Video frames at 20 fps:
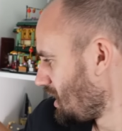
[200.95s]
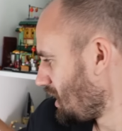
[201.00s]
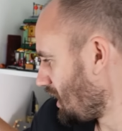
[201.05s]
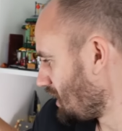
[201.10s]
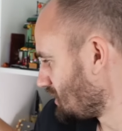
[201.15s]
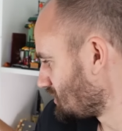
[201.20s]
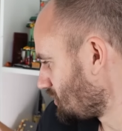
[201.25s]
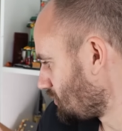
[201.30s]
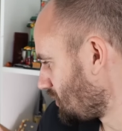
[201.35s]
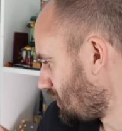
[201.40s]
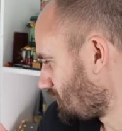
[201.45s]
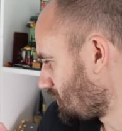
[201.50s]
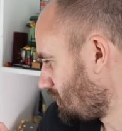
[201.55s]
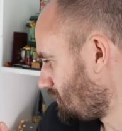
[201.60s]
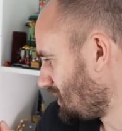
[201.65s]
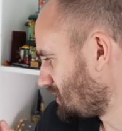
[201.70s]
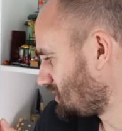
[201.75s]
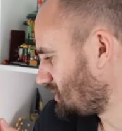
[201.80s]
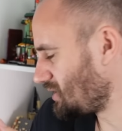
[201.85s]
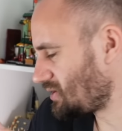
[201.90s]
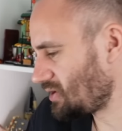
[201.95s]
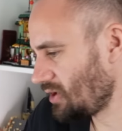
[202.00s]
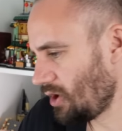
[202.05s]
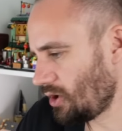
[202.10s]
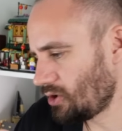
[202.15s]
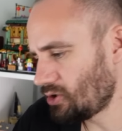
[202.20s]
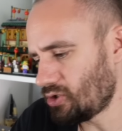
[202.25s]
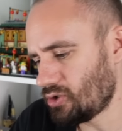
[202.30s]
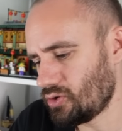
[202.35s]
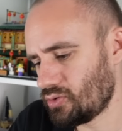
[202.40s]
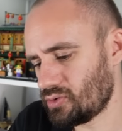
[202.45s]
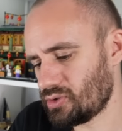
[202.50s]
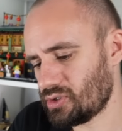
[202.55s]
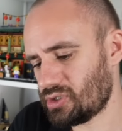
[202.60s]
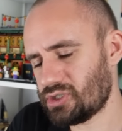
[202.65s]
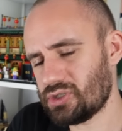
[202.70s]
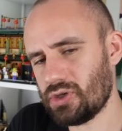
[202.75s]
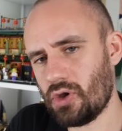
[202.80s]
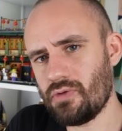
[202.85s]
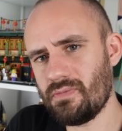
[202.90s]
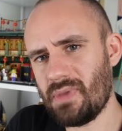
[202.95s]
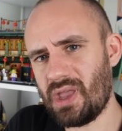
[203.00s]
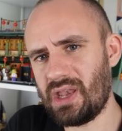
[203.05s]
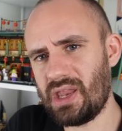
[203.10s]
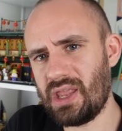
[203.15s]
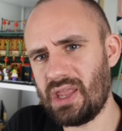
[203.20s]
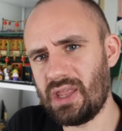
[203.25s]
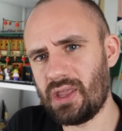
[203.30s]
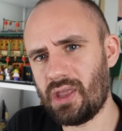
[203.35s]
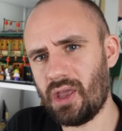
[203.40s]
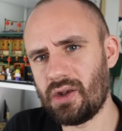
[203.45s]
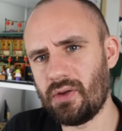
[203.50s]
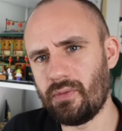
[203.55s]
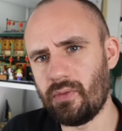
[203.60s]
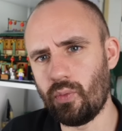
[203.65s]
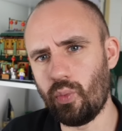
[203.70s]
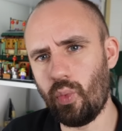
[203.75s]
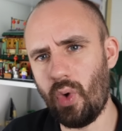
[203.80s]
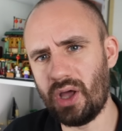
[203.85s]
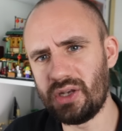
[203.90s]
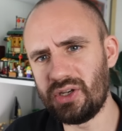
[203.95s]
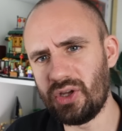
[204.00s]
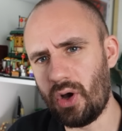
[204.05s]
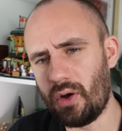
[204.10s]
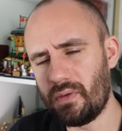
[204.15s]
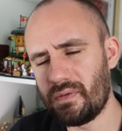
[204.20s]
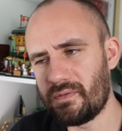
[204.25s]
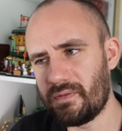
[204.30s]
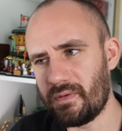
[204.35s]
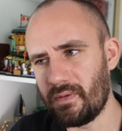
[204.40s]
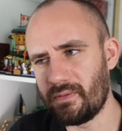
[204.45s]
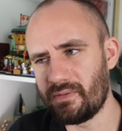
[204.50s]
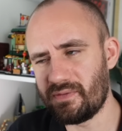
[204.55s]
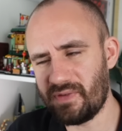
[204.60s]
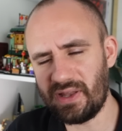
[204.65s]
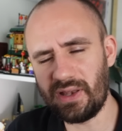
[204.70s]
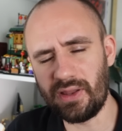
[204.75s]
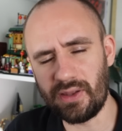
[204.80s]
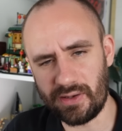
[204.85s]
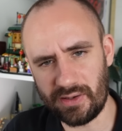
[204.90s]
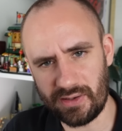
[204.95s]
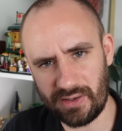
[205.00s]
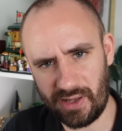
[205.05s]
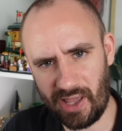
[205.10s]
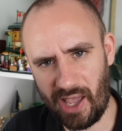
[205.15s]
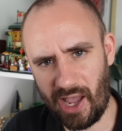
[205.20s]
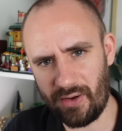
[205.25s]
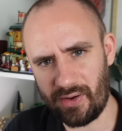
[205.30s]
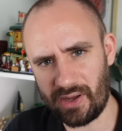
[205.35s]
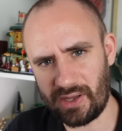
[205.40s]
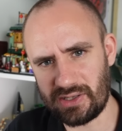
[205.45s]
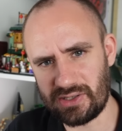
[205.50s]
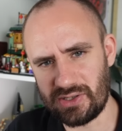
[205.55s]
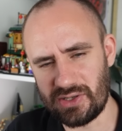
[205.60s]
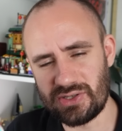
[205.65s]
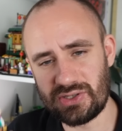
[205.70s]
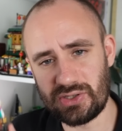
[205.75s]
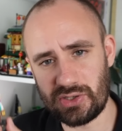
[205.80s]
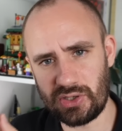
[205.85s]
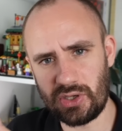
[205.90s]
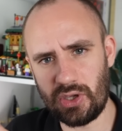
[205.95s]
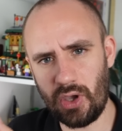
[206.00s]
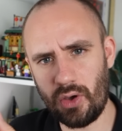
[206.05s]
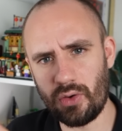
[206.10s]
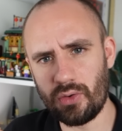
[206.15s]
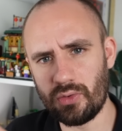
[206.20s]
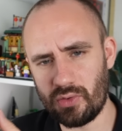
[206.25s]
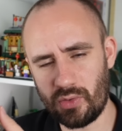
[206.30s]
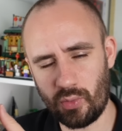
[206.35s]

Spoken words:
is that we've committed to so many kind of one-off villain characters to go